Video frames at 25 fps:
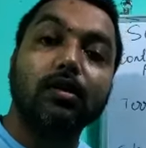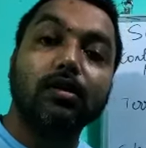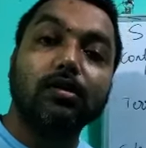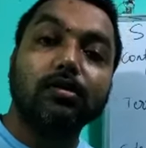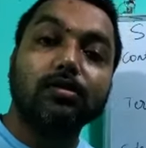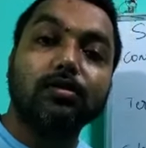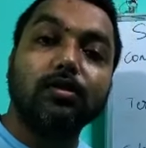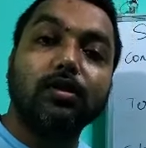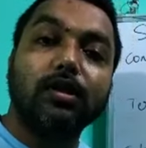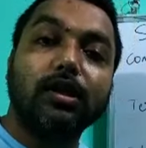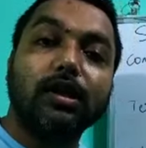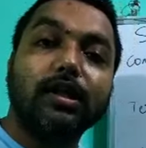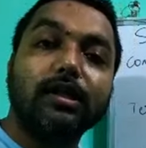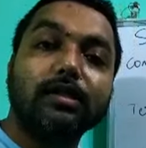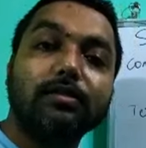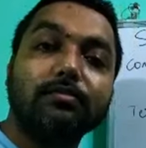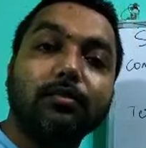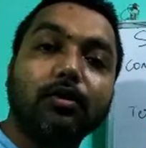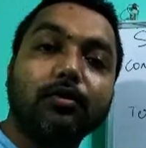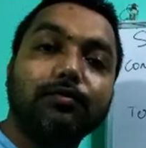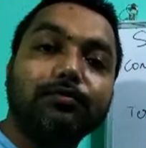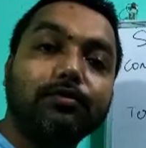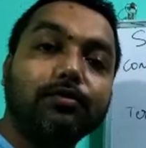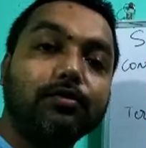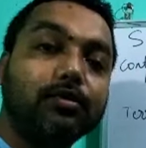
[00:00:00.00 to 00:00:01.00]
So let us
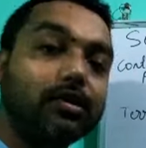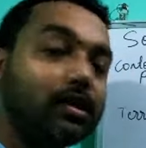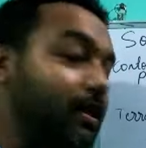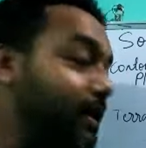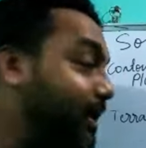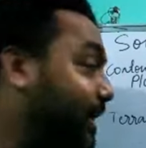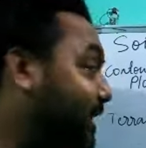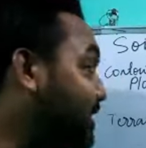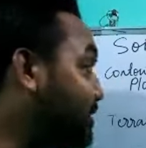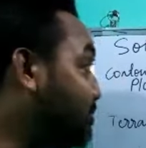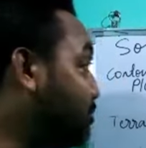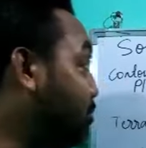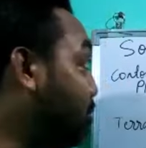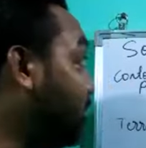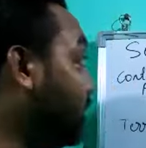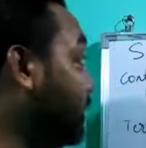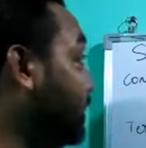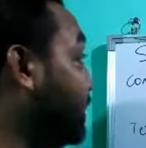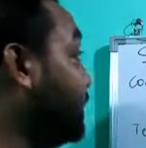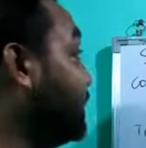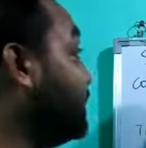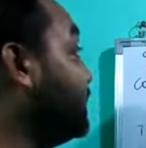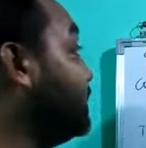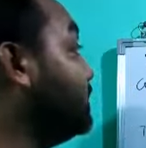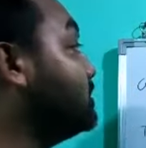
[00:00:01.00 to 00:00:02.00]
move to the next point,
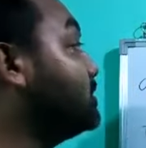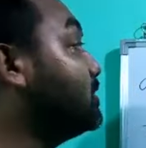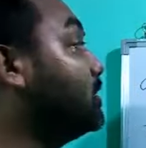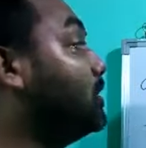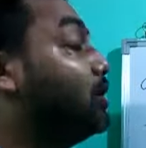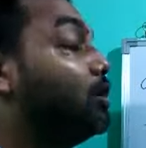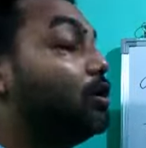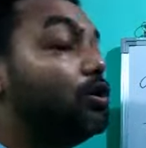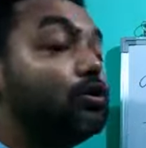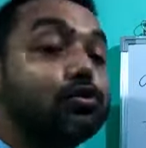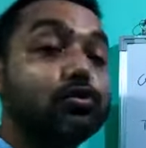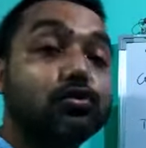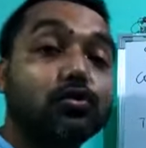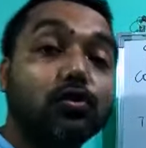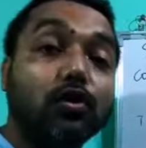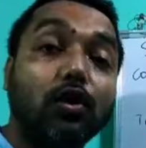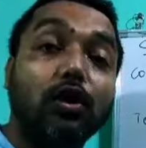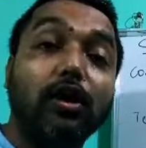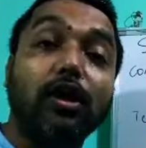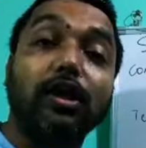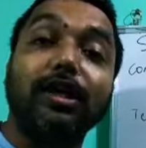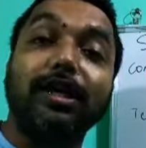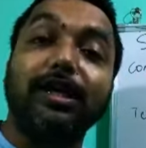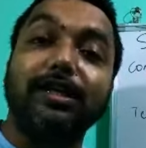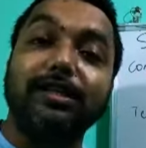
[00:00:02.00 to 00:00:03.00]
that is
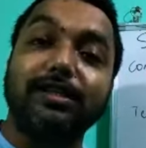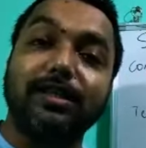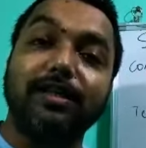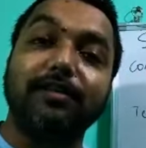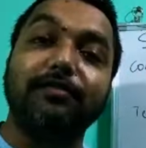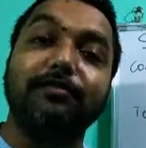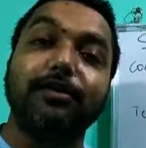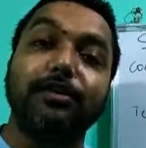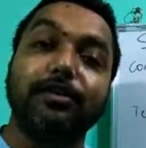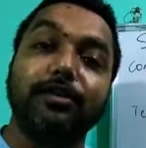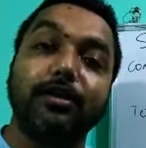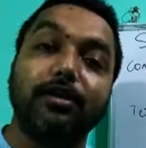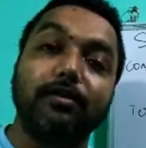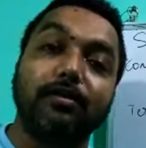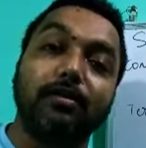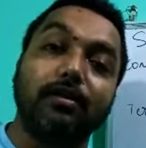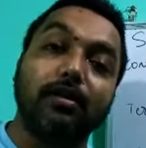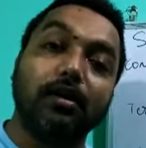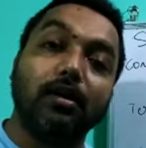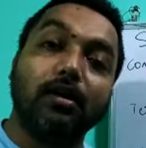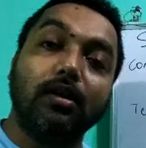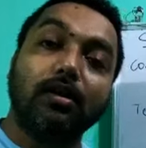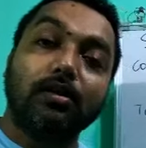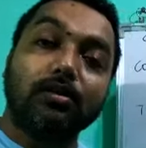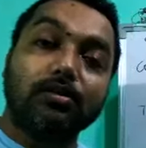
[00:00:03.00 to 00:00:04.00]
soil
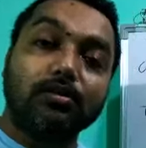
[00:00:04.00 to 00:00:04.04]
conservation.